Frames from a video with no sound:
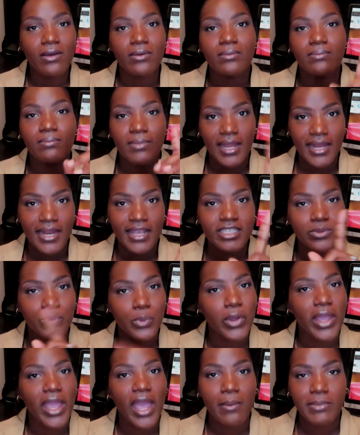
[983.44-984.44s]
my next
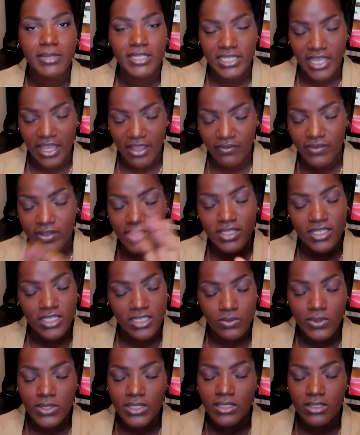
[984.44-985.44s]
point, I'm going to save it
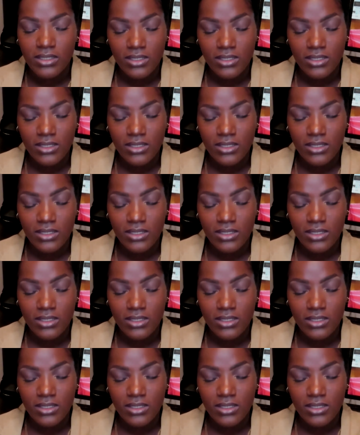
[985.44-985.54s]
until we